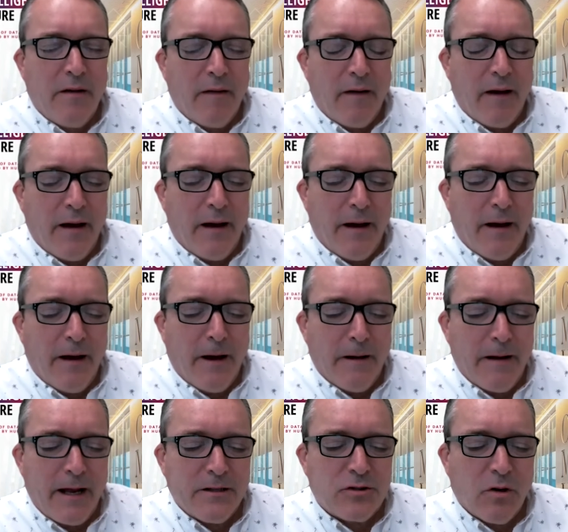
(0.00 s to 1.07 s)
And
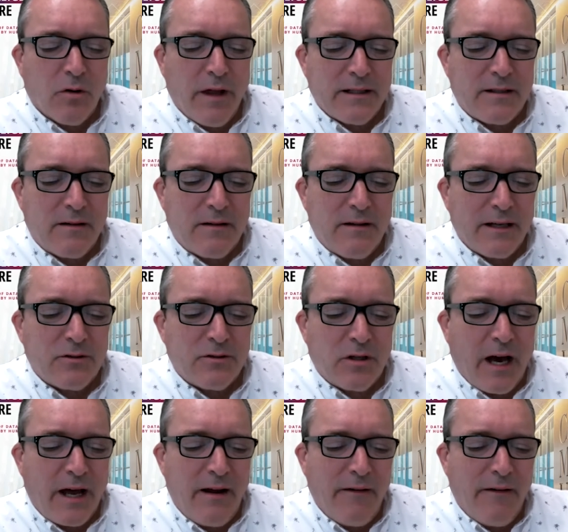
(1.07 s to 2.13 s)
so that kind
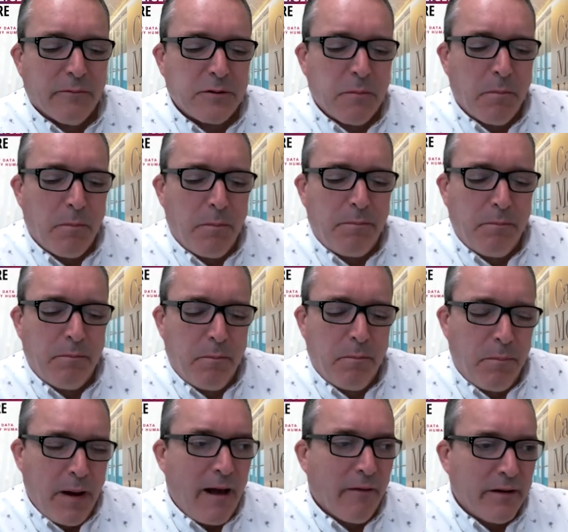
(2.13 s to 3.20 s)
of helps
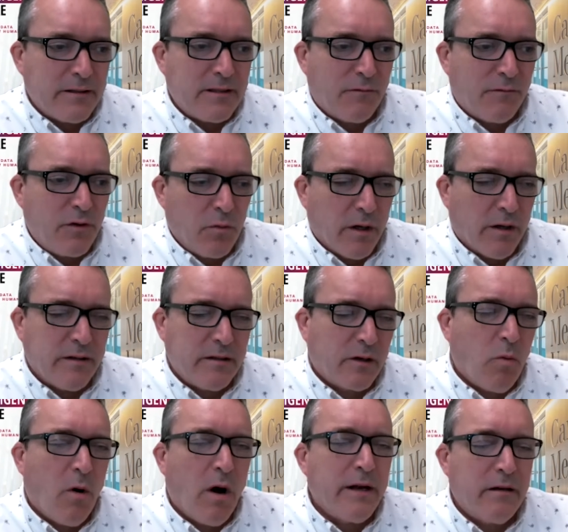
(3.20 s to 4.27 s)
balance, if you will. And the
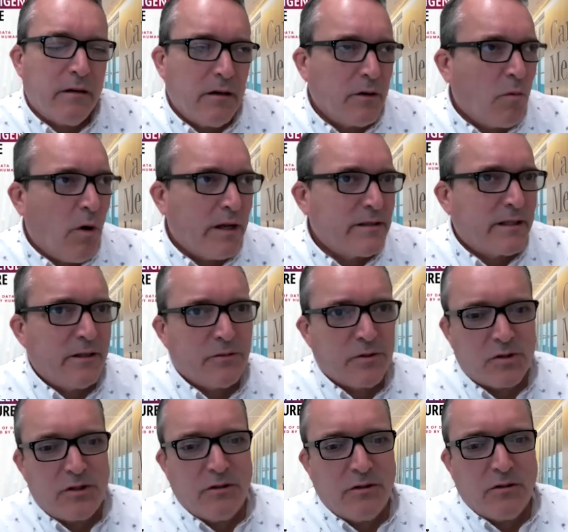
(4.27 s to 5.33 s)
quant skills are
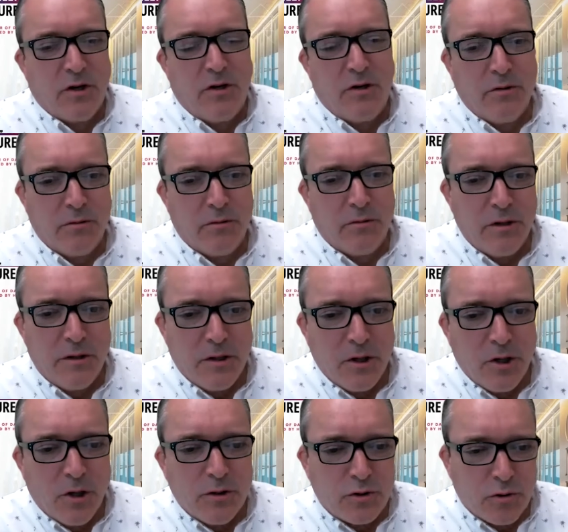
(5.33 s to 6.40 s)
still going to
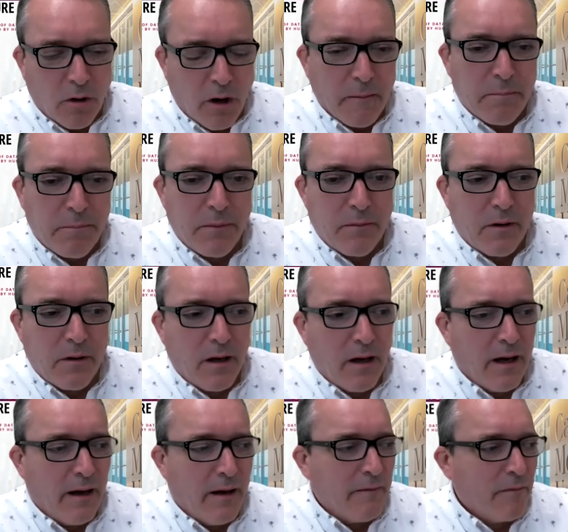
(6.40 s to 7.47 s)
trump's
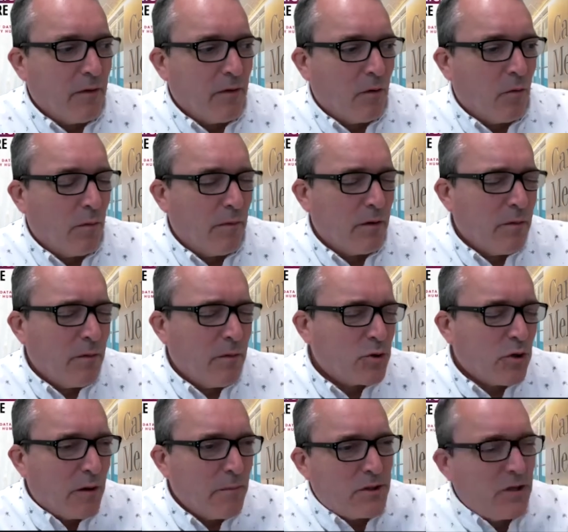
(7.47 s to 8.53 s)

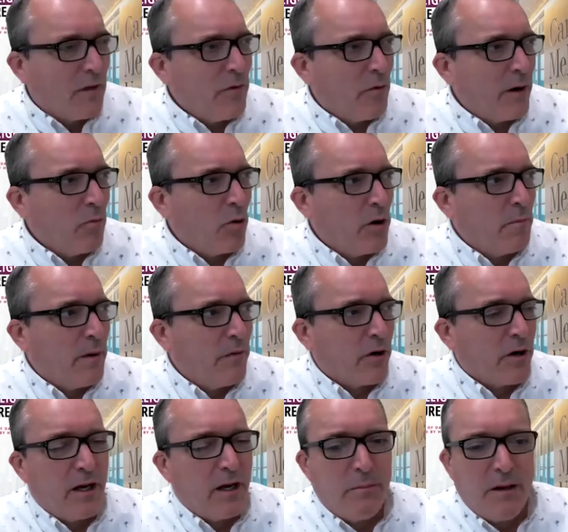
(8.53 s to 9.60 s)
not the right word, but they're going
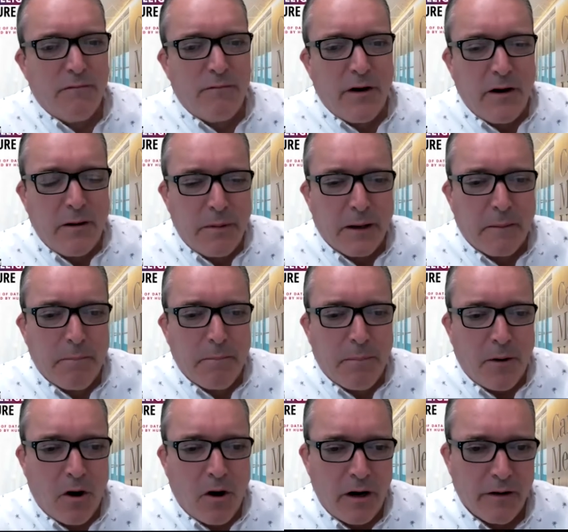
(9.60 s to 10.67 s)
to be a very big
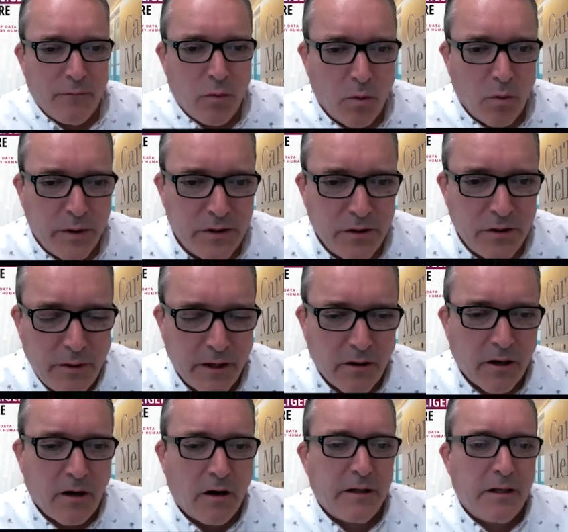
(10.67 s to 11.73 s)
part of what we do here at
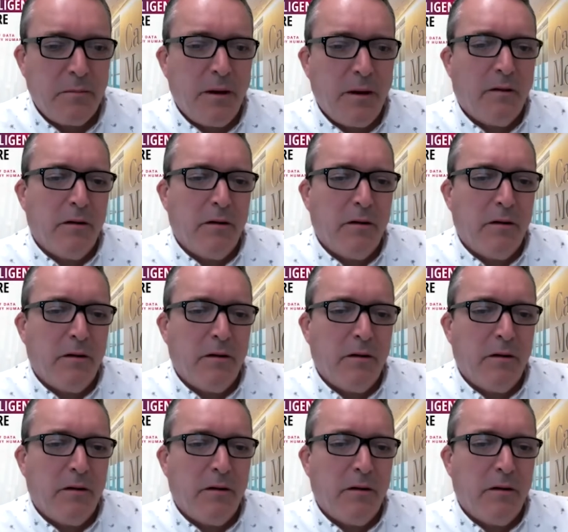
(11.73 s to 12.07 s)
Carnegie Mellon.